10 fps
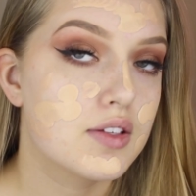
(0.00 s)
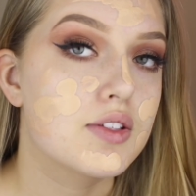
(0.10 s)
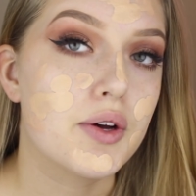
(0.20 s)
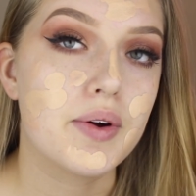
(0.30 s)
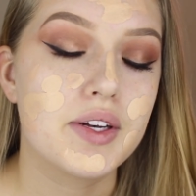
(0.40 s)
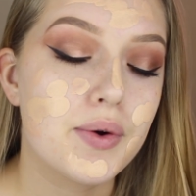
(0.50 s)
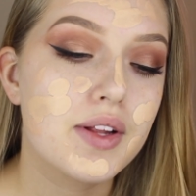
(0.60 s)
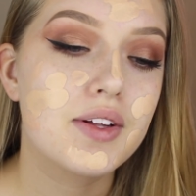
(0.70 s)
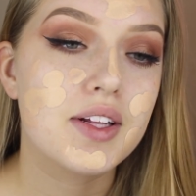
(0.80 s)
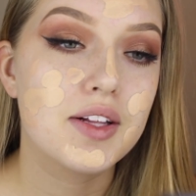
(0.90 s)
So I know I
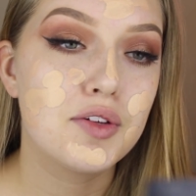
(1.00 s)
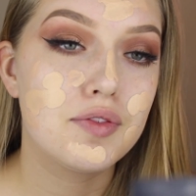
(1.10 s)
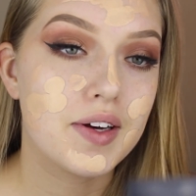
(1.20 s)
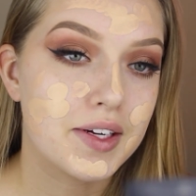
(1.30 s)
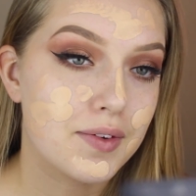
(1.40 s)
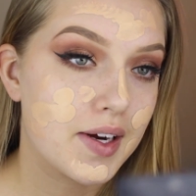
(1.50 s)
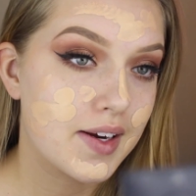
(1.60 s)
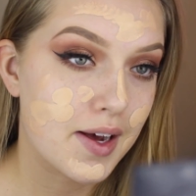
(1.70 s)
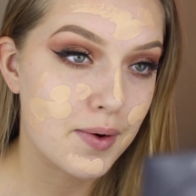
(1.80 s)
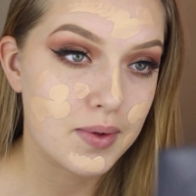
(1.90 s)
look a little funny right
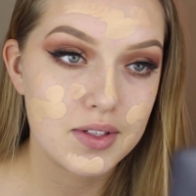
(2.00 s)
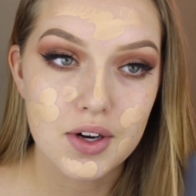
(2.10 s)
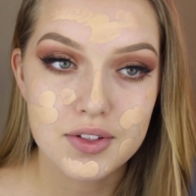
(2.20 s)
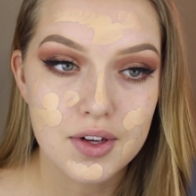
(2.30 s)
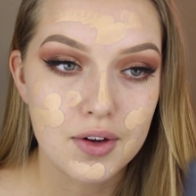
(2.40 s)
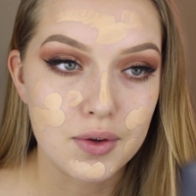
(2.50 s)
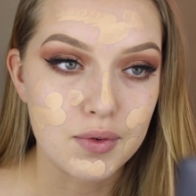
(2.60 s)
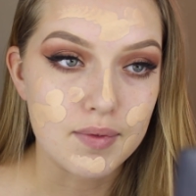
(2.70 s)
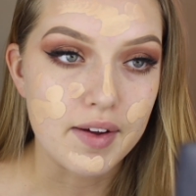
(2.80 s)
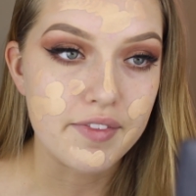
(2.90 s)
now with dots all
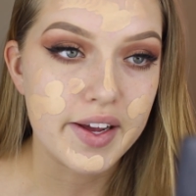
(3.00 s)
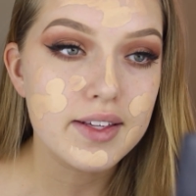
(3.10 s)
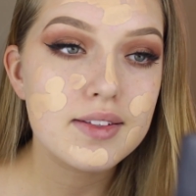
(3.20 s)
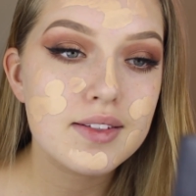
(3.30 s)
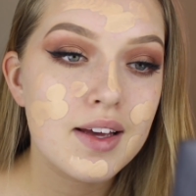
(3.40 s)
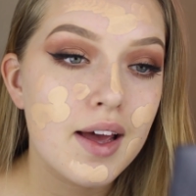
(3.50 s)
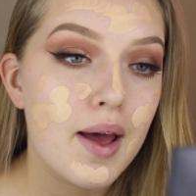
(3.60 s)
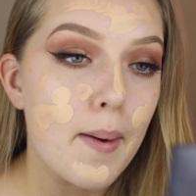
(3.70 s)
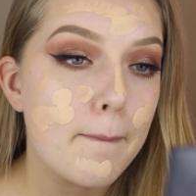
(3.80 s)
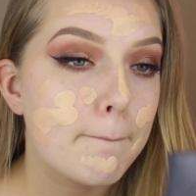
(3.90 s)
over my face,
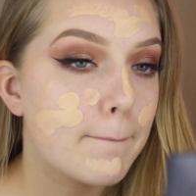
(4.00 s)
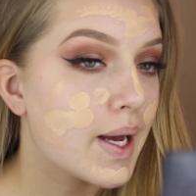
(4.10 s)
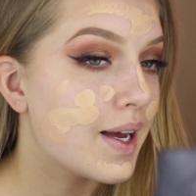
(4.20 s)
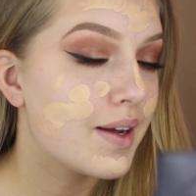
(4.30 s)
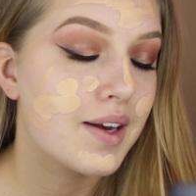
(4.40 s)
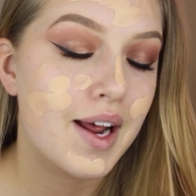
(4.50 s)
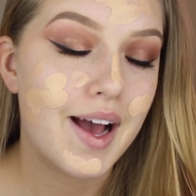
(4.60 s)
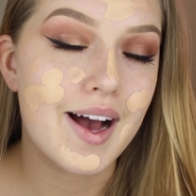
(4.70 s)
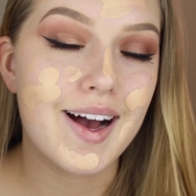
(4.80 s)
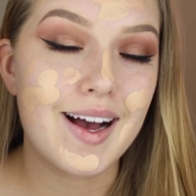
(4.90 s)
but
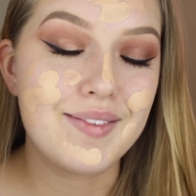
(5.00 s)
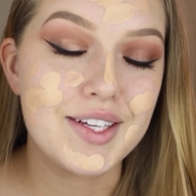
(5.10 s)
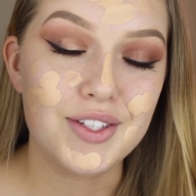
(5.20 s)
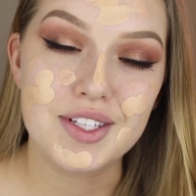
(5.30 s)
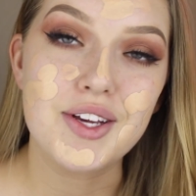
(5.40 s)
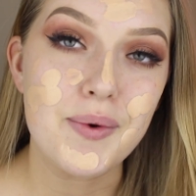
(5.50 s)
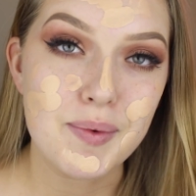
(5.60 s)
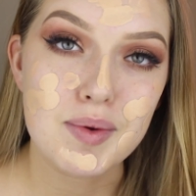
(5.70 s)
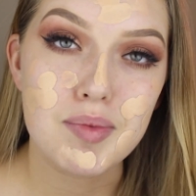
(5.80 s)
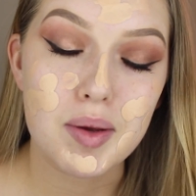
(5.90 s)
I usually go
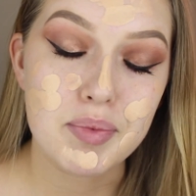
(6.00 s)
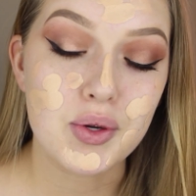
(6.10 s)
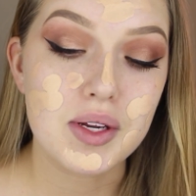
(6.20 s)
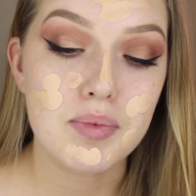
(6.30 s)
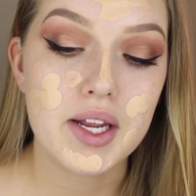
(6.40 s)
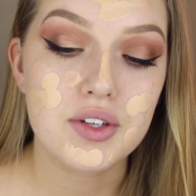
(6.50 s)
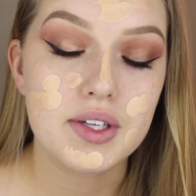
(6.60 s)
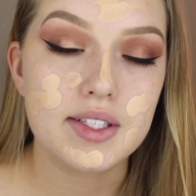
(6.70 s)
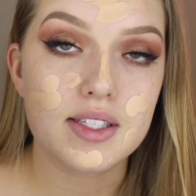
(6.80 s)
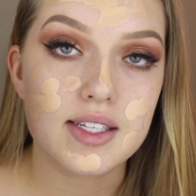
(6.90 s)
in with my beauty blender.
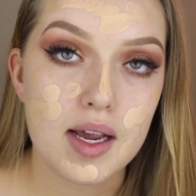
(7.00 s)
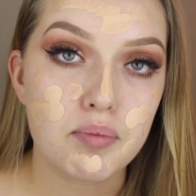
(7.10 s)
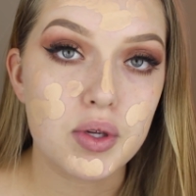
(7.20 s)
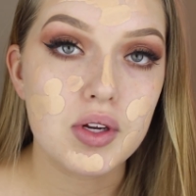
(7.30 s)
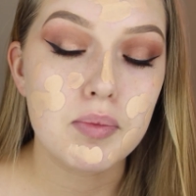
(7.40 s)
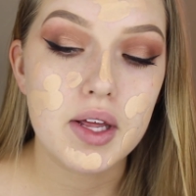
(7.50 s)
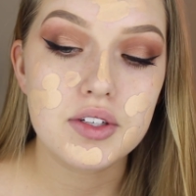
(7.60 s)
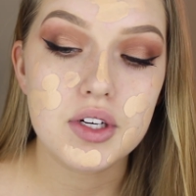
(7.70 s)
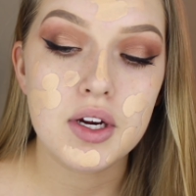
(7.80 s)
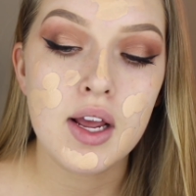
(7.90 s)
It is a damp beauty
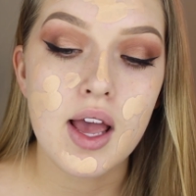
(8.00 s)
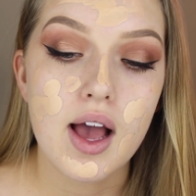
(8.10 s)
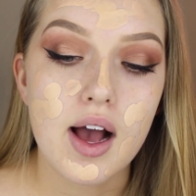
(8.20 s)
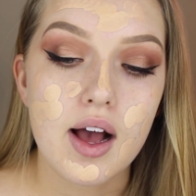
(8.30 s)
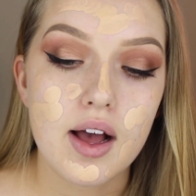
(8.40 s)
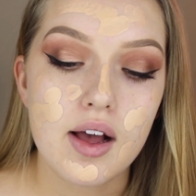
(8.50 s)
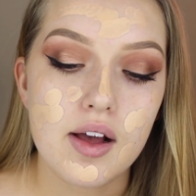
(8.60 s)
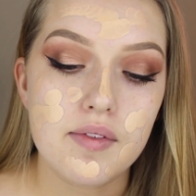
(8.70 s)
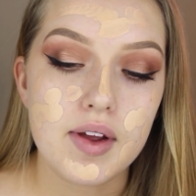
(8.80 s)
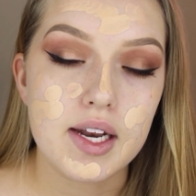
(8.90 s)
blender,
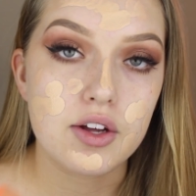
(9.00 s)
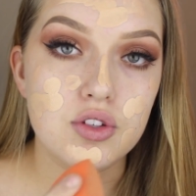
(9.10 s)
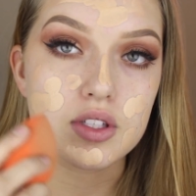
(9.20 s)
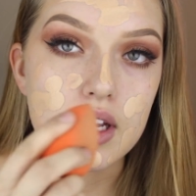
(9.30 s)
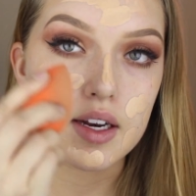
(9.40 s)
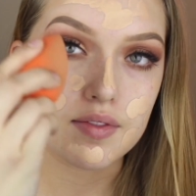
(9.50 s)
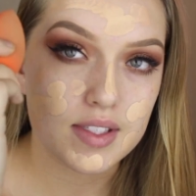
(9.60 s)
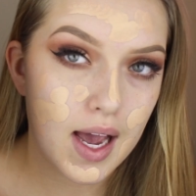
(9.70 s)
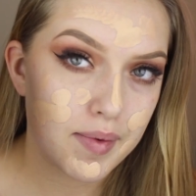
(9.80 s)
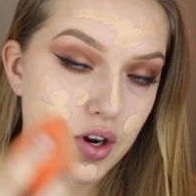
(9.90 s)
and I'll just kind of
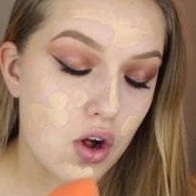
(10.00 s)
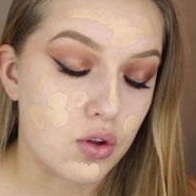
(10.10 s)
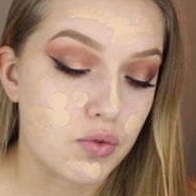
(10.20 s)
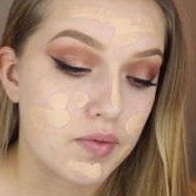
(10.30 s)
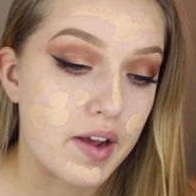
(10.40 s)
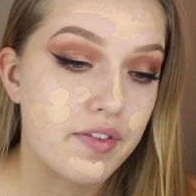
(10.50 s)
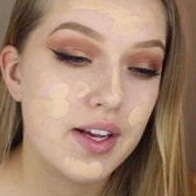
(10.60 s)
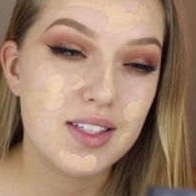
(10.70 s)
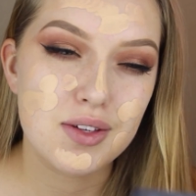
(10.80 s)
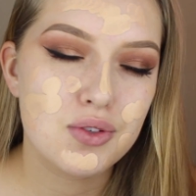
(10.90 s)
dab it all over my
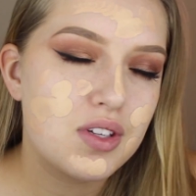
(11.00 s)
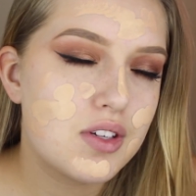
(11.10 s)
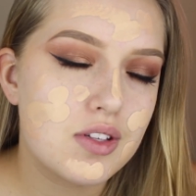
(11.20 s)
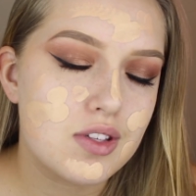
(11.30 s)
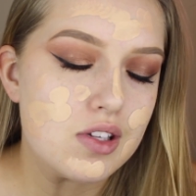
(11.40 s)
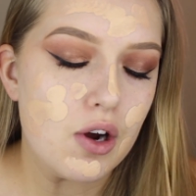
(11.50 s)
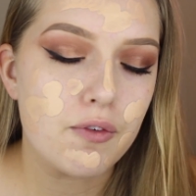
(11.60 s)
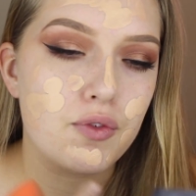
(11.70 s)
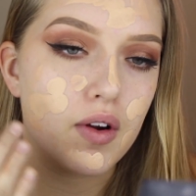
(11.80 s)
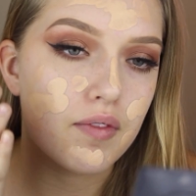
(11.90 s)
face. I usually just
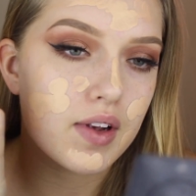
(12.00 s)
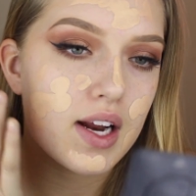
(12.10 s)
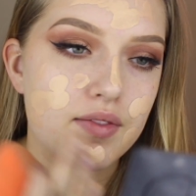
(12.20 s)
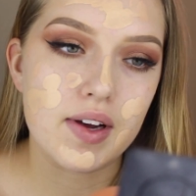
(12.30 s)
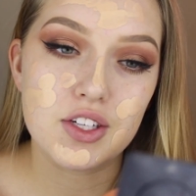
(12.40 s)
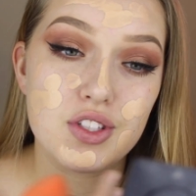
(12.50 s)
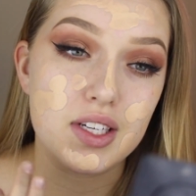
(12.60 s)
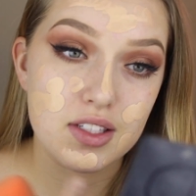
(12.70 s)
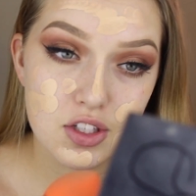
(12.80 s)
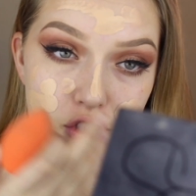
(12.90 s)
start from kind of my
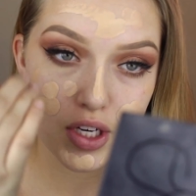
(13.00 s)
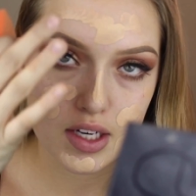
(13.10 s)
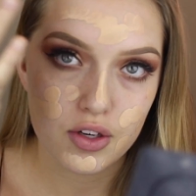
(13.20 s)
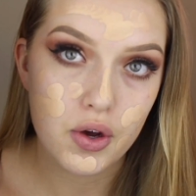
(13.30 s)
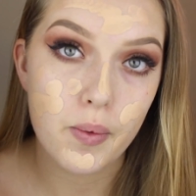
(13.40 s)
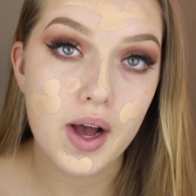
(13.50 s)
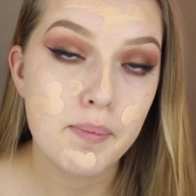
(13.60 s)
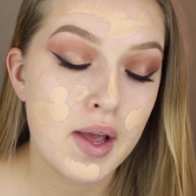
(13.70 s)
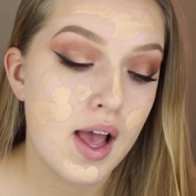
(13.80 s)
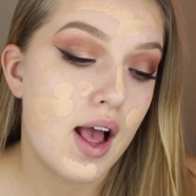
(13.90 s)
cheeks and chin and go up.